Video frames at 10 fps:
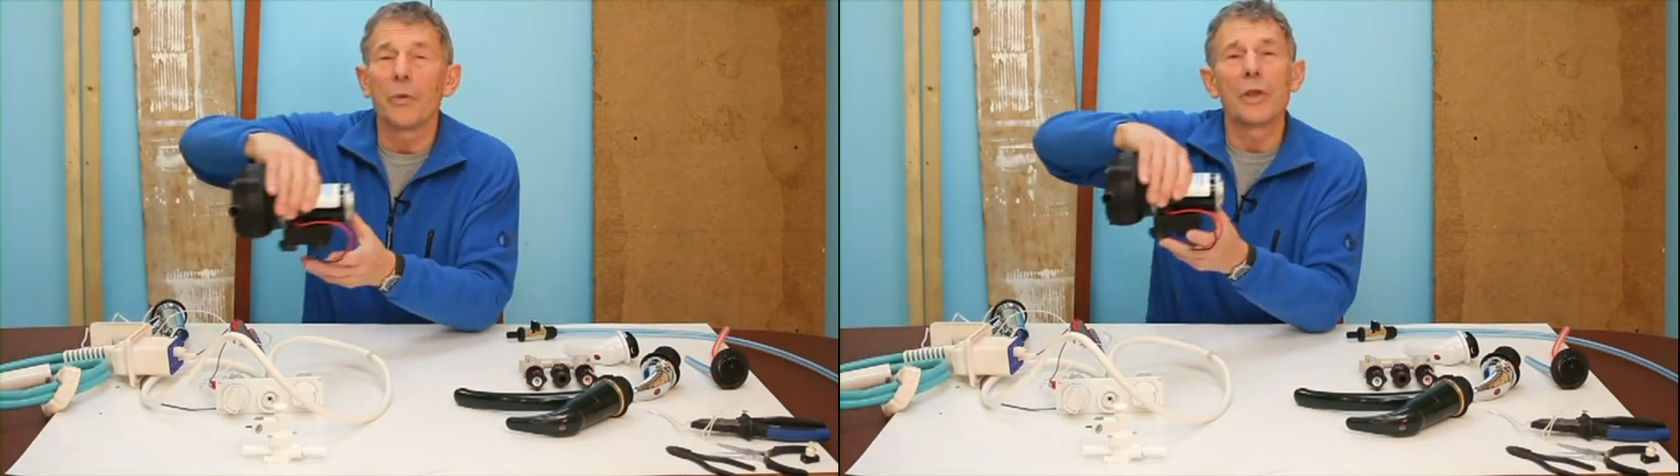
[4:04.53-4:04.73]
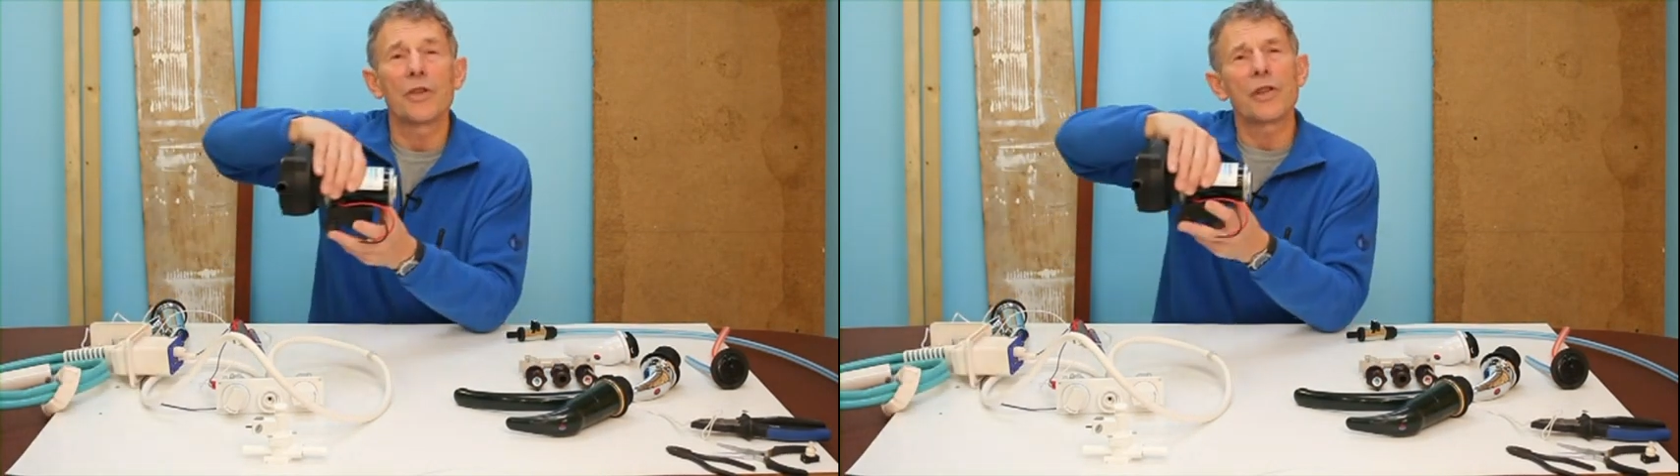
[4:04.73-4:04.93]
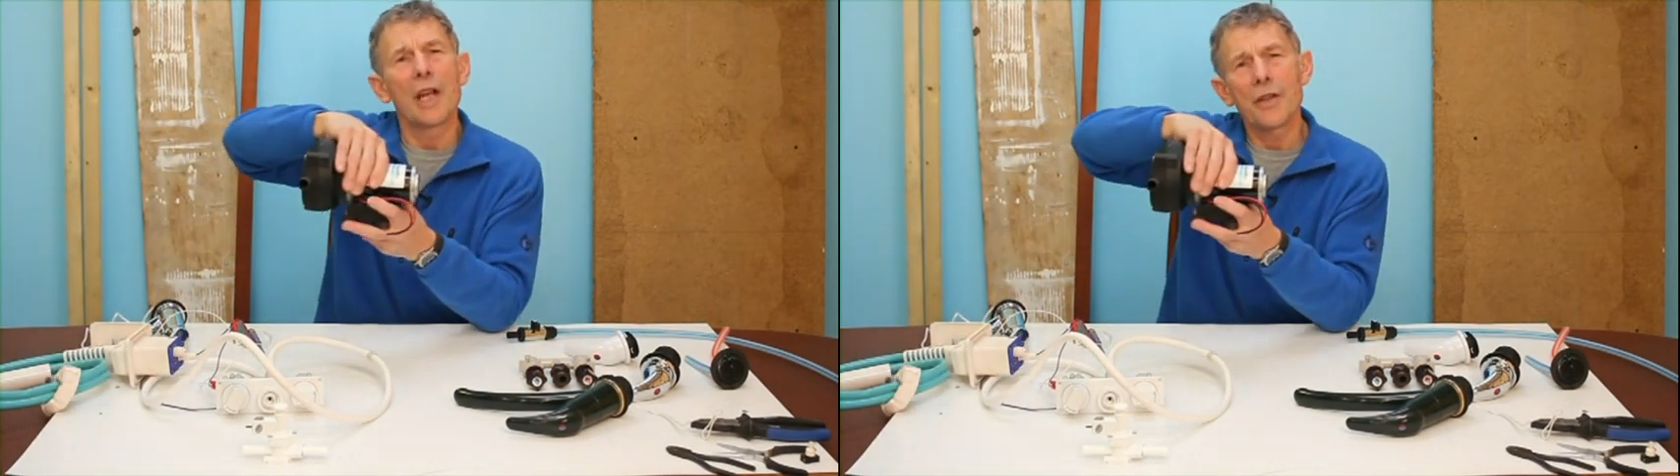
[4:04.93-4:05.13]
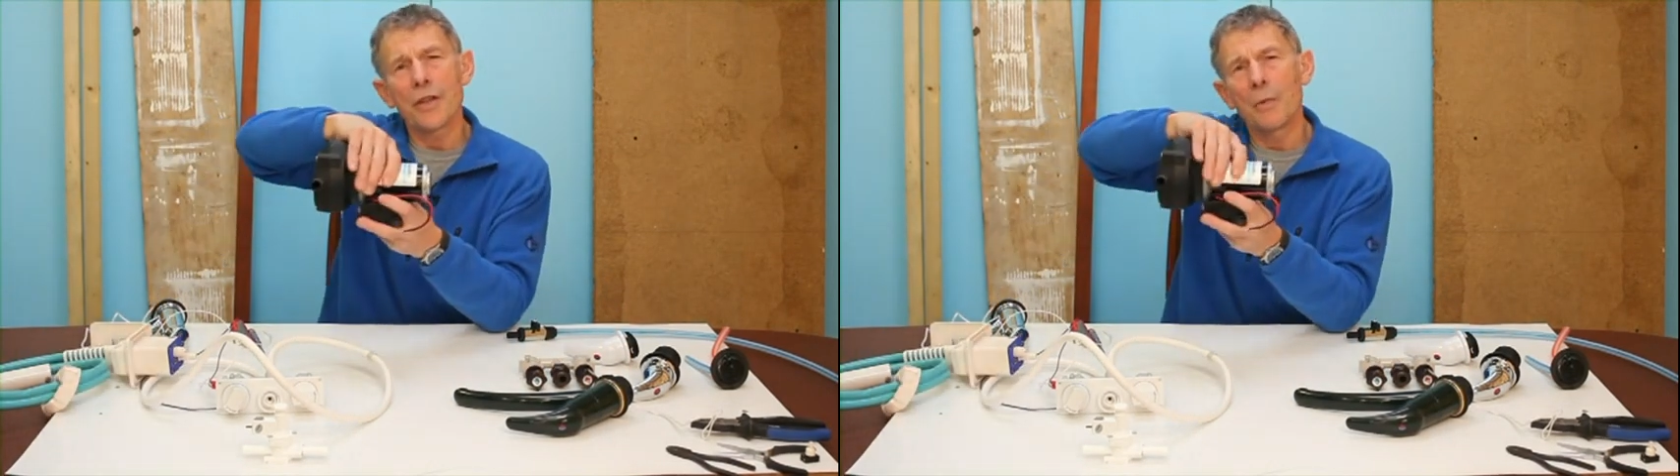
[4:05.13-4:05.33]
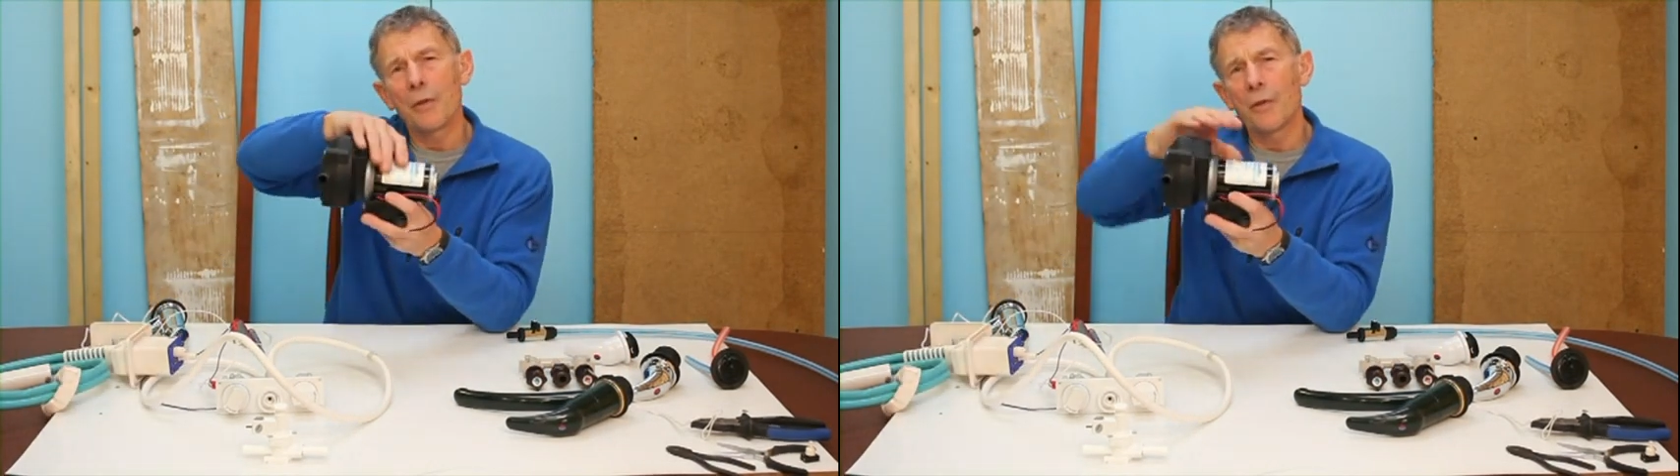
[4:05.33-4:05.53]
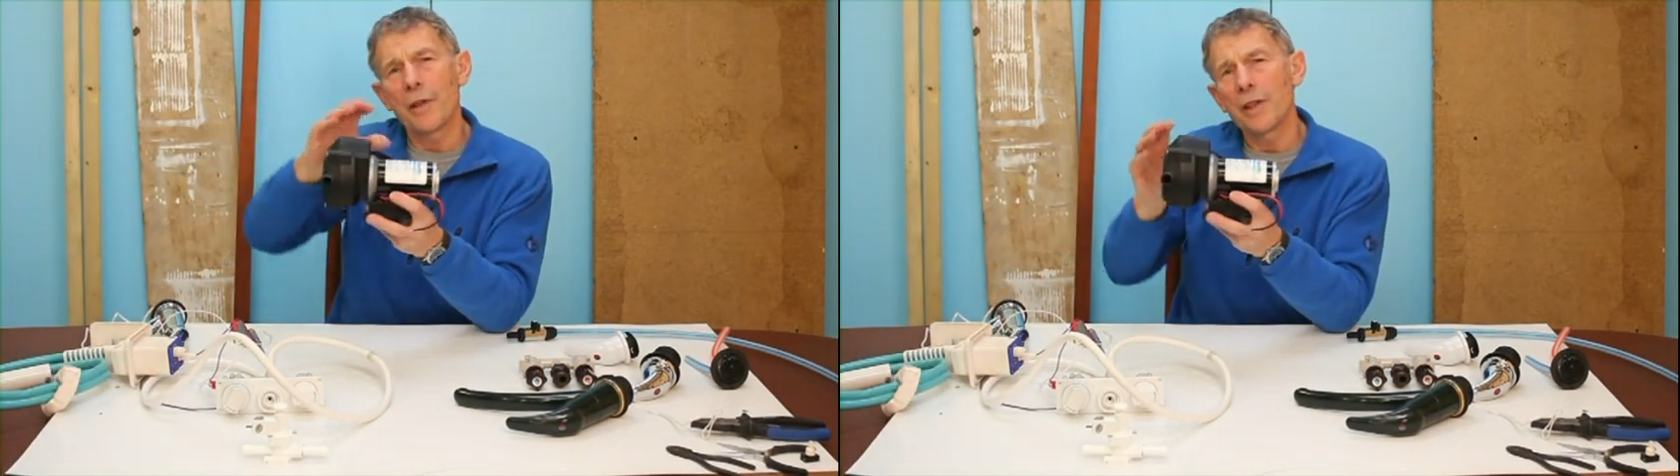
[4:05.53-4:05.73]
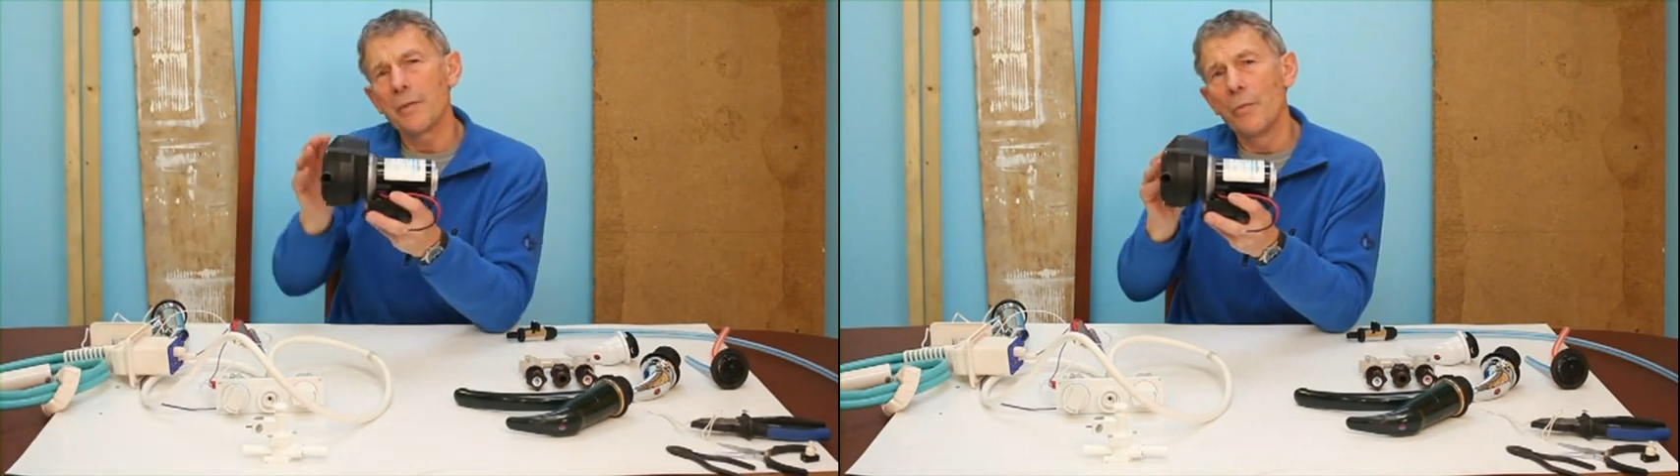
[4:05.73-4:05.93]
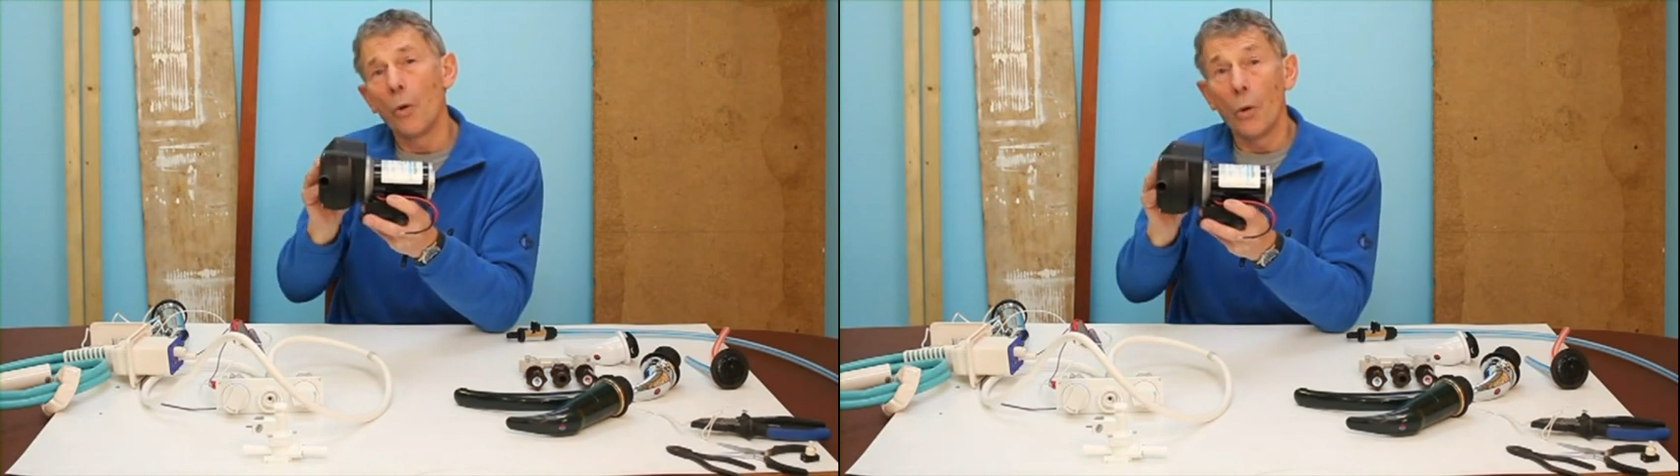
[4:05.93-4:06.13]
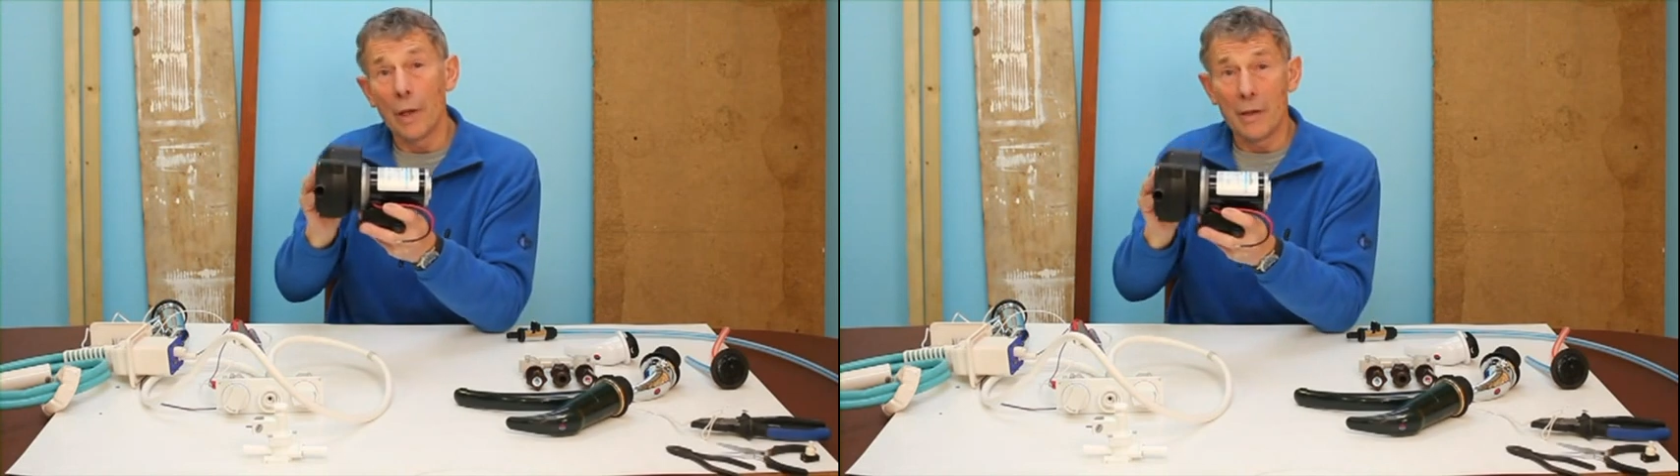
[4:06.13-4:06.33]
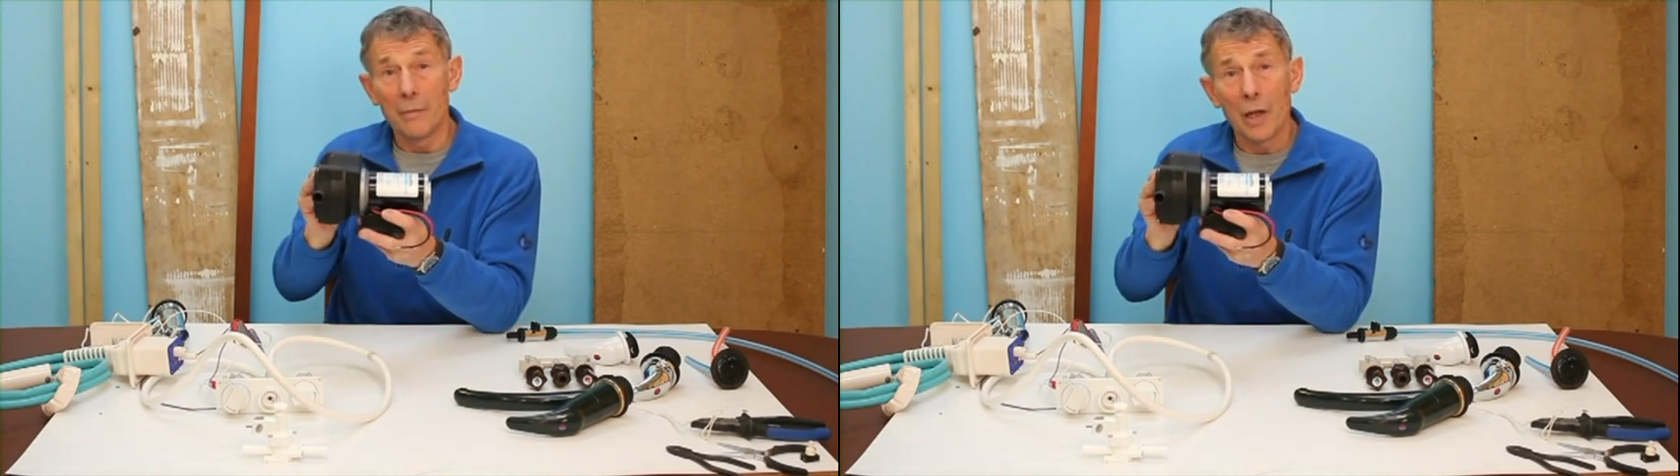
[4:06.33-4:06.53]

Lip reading: which tends to be fitted more in